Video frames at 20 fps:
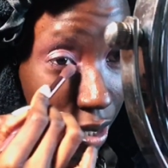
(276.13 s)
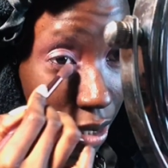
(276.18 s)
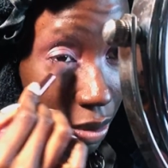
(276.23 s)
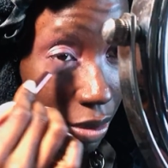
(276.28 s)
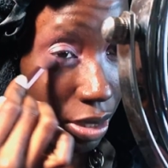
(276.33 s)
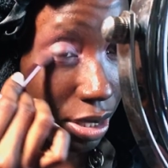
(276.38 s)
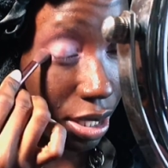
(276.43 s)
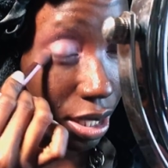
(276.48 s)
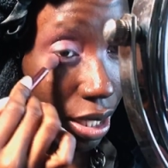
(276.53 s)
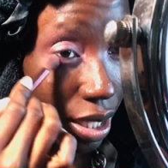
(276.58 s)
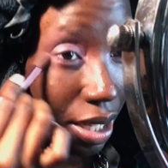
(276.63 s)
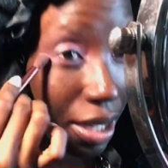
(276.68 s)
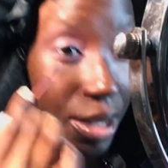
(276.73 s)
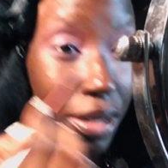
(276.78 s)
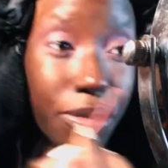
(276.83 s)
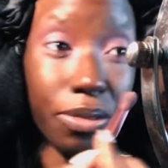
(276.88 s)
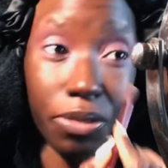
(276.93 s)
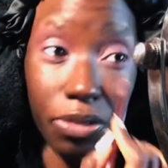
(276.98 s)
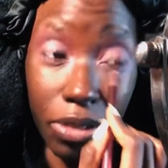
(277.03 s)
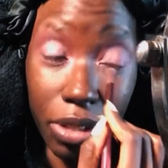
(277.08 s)
So it's like I
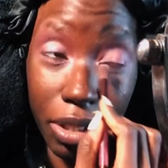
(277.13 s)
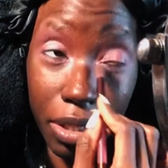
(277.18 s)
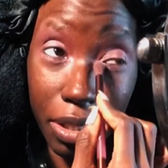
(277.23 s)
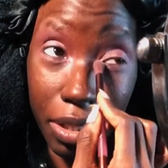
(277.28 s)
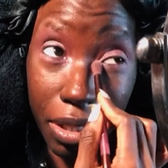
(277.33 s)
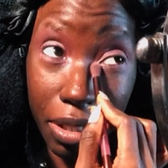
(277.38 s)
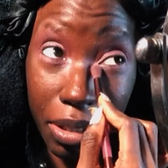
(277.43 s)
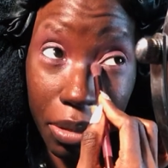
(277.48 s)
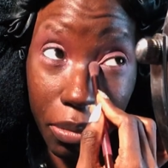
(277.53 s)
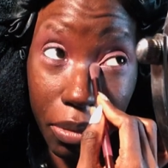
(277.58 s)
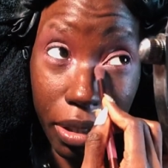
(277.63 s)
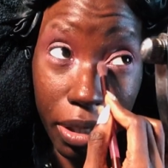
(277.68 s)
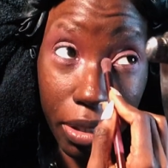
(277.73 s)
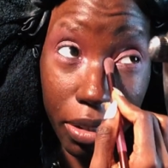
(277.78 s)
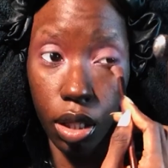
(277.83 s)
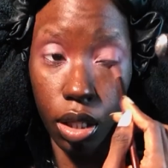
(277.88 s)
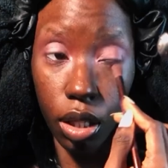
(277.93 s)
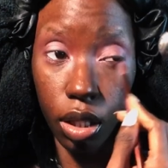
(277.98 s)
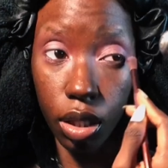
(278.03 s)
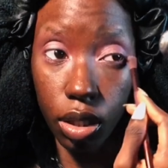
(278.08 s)
didn't fit in anywhere.
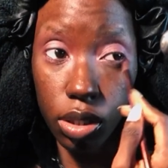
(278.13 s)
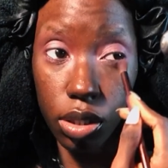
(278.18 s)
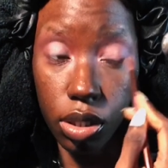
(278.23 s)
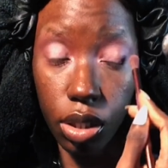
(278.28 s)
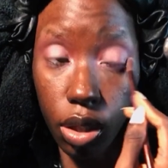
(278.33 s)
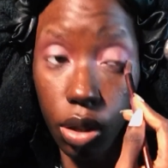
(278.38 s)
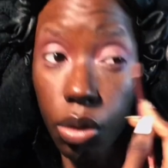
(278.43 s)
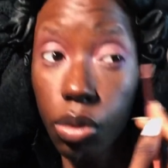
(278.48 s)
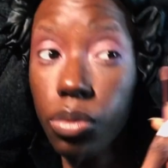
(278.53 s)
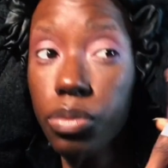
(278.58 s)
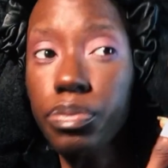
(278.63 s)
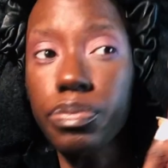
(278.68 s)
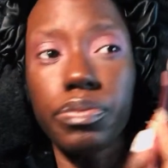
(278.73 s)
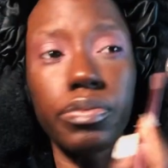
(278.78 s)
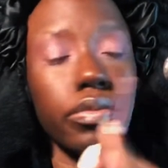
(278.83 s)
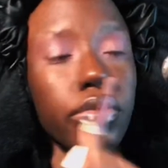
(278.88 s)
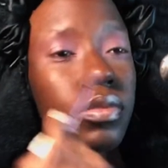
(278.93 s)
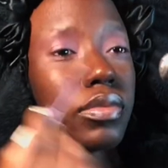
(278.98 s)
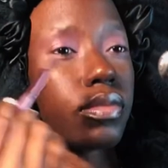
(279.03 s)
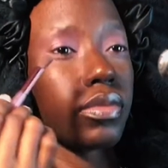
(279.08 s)
So,
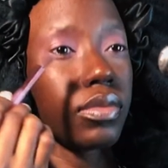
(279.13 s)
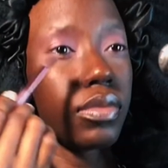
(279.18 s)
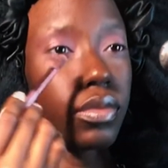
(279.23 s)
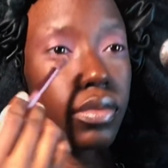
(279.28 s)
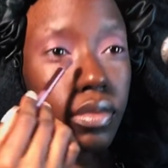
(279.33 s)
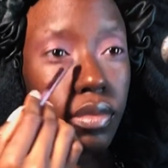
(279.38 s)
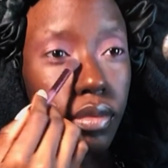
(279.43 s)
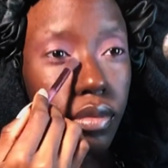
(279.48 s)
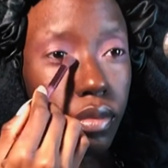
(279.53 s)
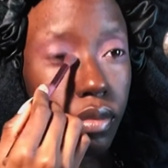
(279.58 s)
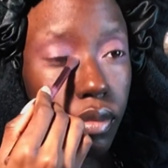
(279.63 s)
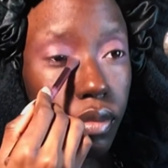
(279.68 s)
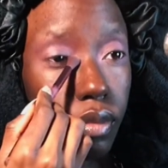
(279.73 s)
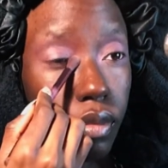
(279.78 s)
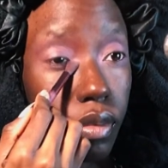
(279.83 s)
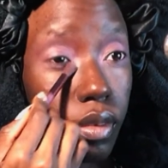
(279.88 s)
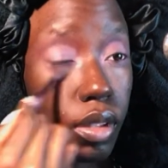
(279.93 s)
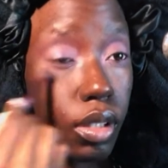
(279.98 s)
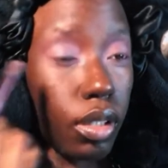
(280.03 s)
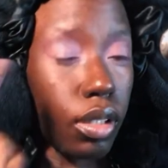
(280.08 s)

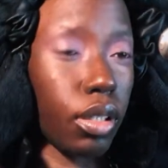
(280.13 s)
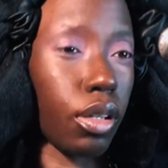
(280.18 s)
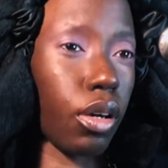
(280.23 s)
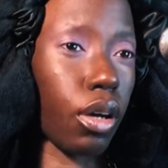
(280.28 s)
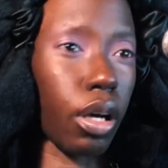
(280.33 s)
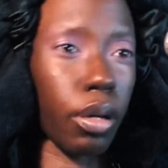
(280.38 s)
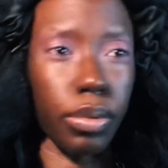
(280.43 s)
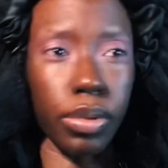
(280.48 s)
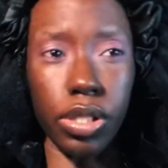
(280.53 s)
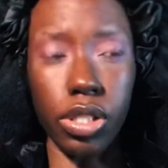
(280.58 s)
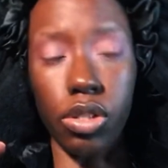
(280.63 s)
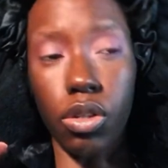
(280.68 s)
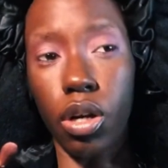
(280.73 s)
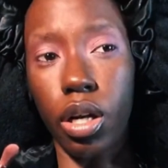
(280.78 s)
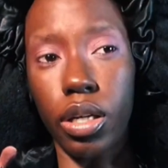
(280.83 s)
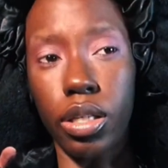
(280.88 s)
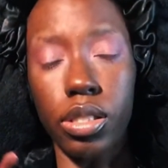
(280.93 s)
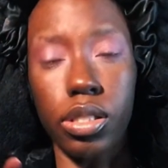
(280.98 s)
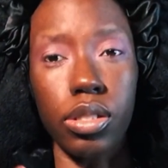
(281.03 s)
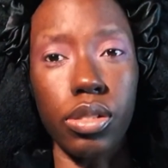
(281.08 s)
you know, I was
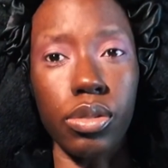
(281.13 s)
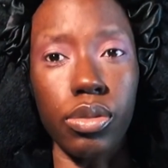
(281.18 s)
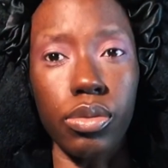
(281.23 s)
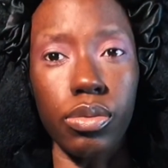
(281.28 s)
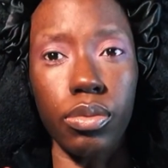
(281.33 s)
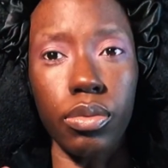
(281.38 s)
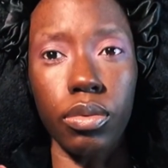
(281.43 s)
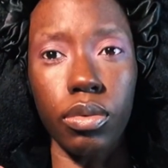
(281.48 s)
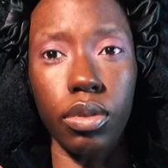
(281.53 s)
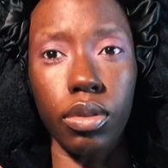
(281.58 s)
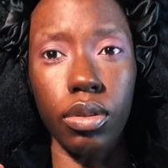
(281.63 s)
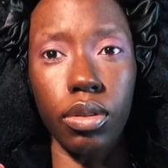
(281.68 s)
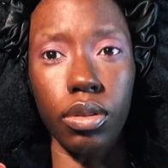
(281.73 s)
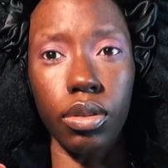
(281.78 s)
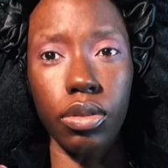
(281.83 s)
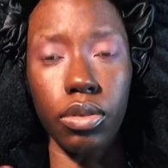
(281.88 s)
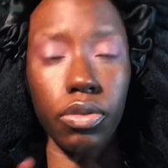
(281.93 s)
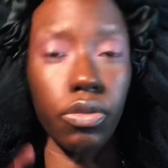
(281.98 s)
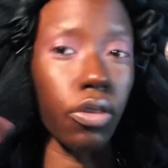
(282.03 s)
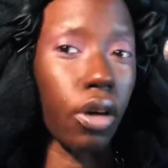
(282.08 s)
trying to
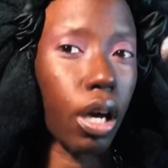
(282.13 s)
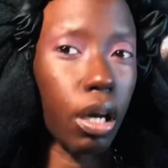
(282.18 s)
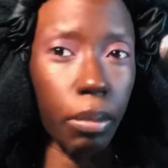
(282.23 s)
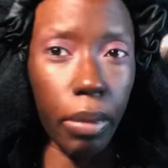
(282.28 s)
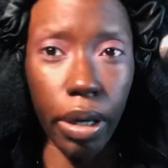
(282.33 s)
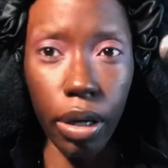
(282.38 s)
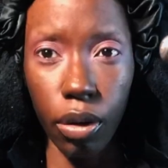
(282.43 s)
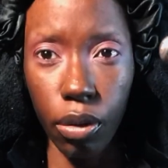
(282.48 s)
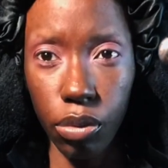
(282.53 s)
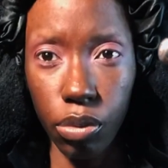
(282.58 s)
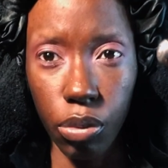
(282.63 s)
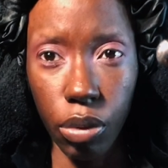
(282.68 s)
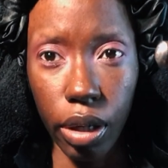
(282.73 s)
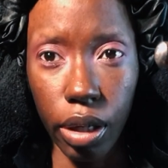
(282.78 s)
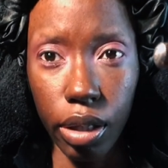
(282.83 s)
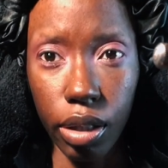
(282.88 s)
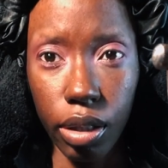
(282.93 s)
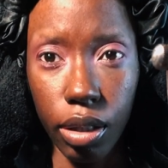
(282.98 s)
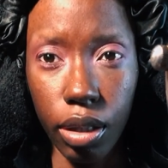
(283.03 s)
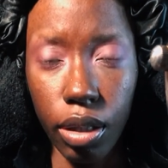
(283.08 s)
find my own
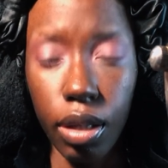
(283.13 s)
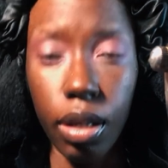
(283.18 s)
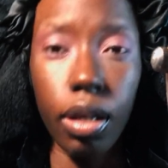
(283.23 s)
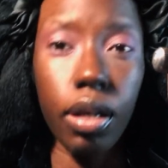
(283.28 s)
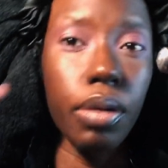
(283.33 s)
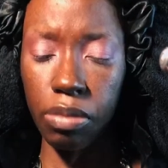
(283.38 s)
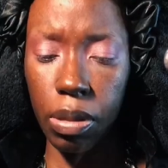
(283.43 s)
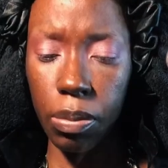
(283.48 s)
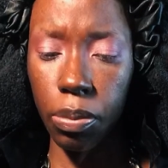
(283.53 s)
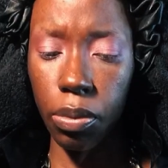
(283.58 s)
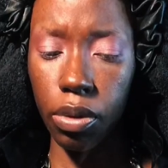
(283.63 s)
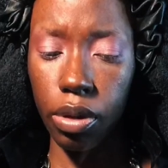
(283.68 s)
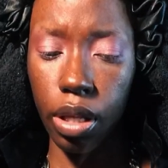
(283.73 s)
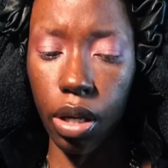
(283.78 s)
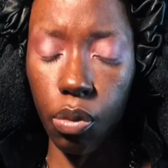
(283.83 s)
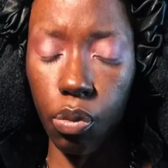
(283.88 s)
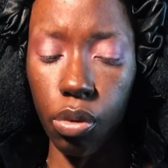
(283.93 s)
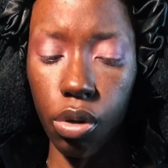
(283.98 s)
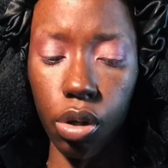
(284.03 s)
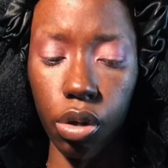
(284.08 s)
way. A lot of people in
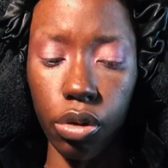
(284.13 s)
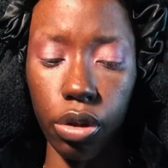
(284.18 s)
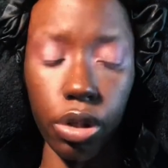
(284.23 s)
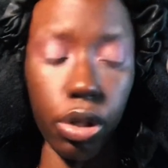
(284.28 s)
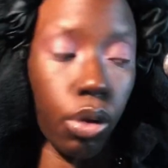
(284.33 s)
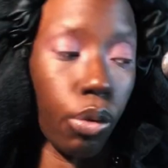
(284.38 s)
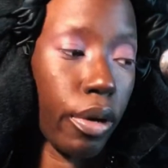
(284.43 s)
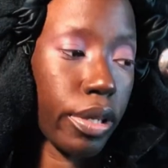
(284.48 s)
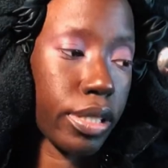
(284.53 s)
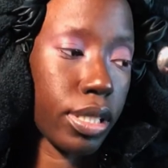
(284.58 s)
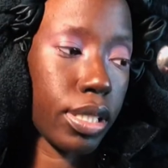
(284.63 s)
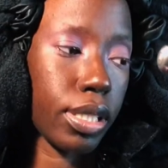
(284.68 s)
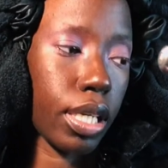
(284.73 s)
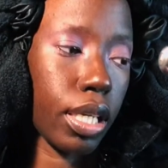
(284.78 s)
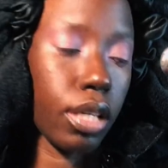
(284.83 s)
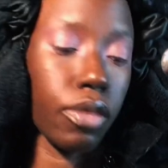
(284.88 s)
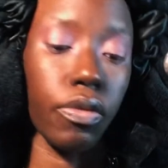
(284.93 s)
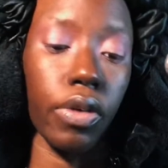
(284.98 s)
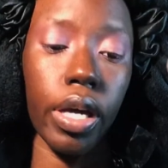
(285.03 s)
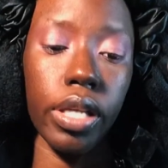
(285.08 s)
that world, they're going to
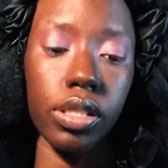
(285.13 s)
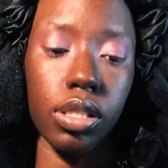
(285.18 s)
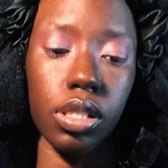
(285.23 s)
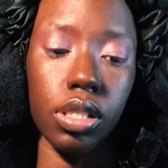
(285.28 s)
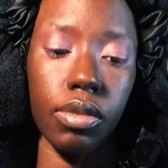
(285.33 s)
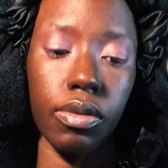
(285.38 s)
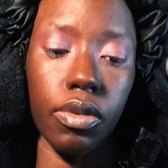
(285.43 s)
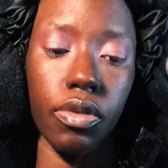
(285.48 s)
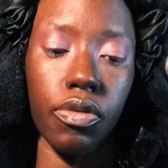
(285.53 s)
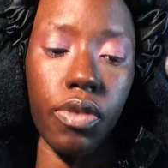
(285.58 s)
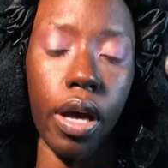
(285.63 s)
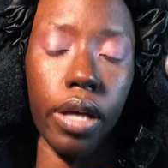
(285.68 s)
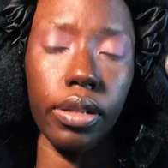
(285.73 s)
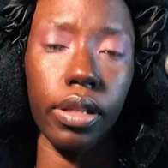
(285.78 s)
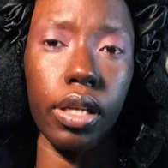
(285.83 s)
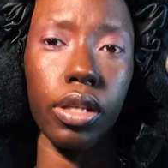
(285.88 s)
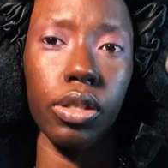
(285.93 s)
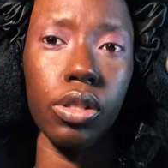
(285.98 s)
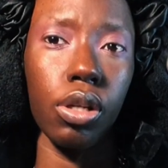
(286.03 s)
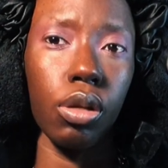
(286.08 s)
take advantage of the
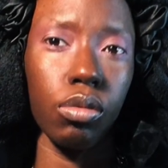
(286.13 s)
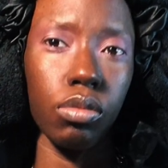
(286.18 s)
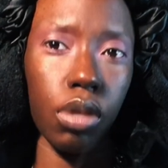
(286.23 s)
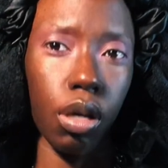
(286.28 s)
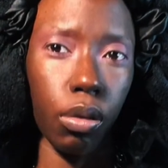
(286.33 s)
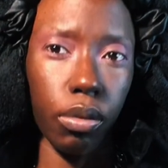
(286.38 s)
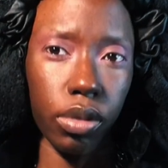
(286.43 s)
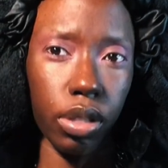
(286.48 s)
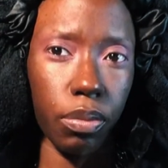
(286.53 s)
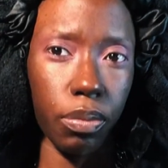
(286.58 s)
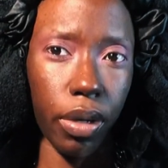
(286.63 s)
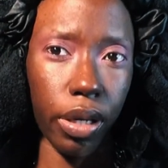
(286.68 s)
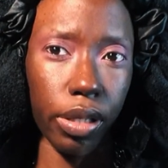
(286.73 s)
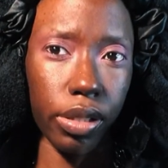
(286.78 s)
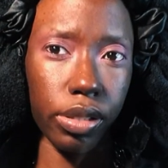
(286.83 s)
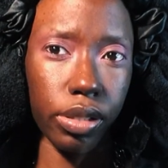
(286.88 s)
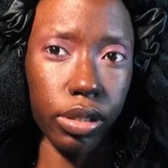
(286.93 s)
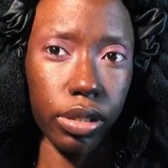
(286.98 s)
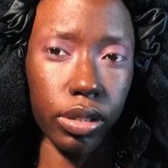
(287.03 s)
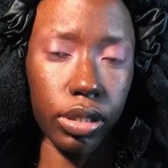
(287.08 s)
fact that you don't know any
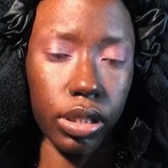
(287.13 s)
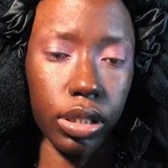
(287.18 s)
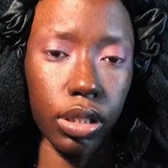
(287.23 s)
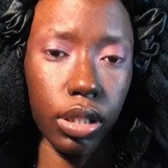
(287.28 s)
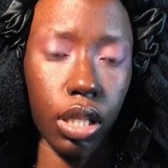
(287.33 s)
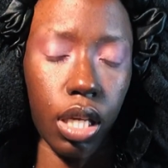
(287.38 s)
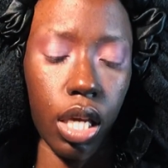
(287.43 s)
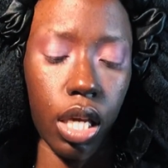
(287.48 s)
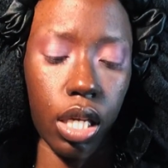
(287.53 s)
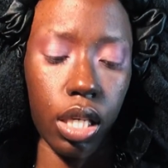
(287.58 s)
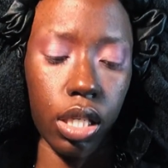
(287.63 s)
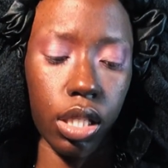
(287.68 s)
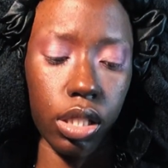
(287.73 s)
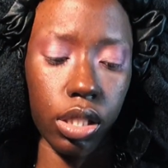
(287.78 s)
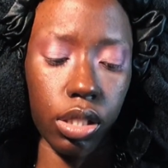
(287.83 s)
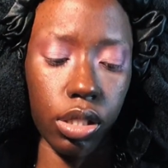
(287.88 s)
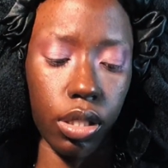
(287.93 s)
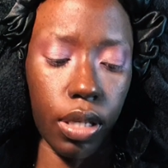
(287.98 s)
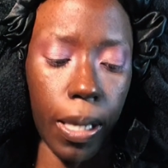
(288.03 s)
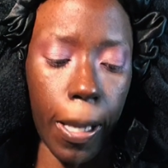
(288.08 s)
better
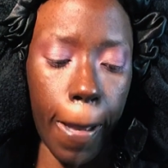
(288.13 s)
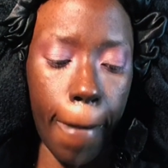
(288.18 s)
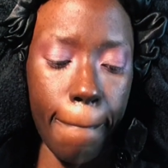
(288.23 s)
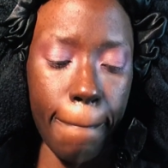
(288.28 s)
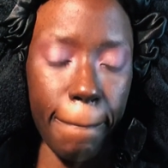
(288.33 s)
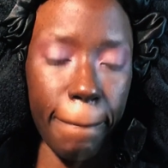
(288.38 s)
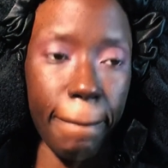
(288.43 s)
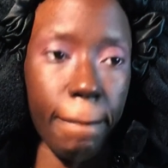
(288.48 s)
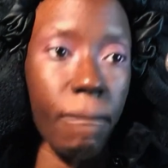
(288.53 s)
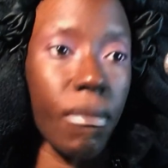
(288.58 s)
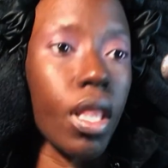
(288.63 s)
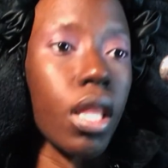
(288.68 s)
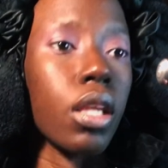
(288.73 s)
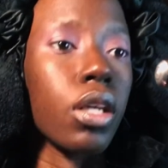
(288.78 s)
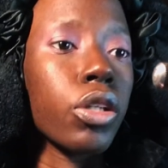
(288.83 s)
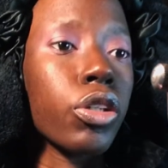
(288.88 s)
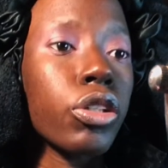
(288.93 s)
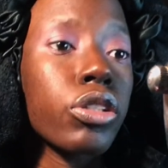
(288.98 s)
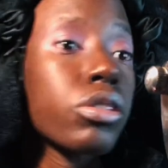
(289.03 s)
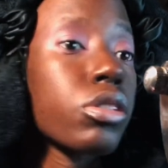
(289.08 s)
and
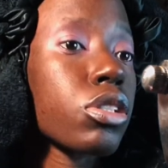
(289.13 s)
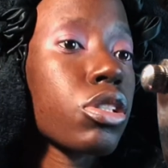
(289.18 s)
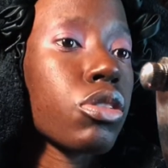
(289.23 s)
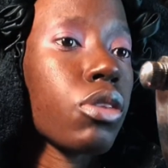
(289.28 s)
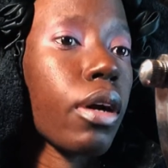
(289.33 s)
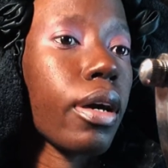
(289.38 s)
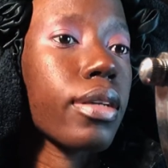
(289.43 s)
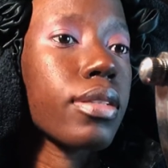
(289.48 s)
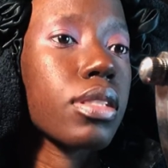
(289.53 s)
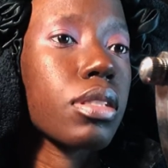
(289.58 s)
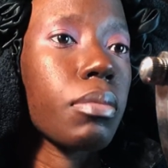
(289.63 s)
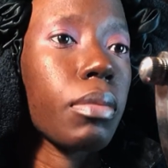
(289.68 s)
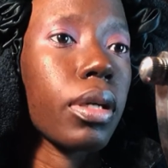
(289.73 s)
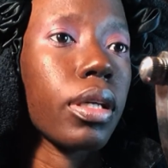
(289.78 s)
you're just trying to